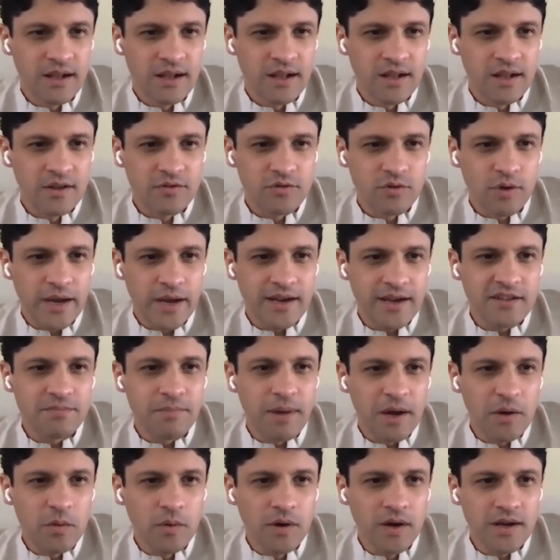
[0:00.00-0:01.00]
So I guess my
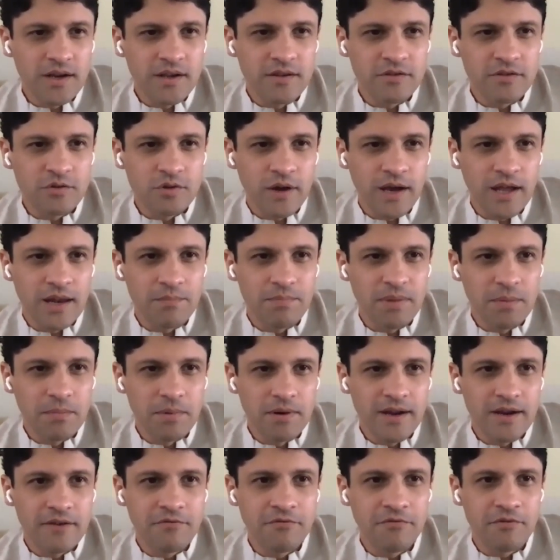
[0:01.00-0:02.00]
work is to help people
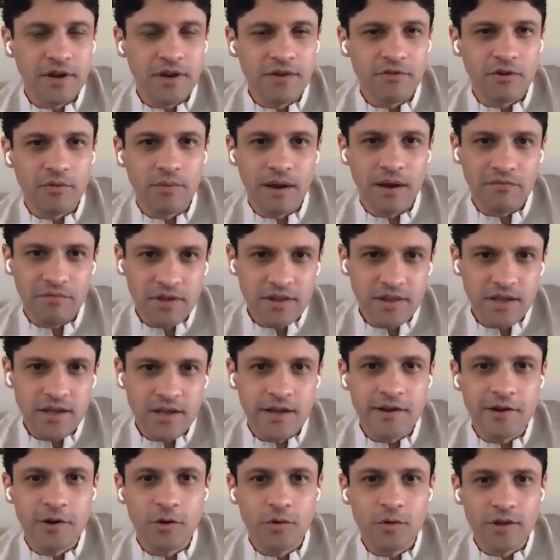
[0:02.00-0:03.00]
get free from everything,
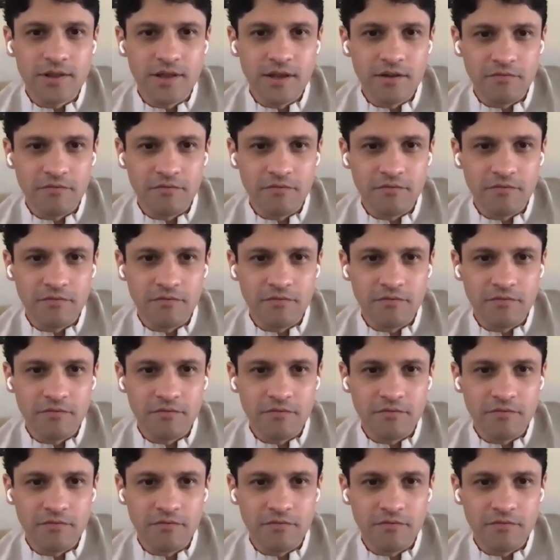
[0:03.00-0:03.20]
including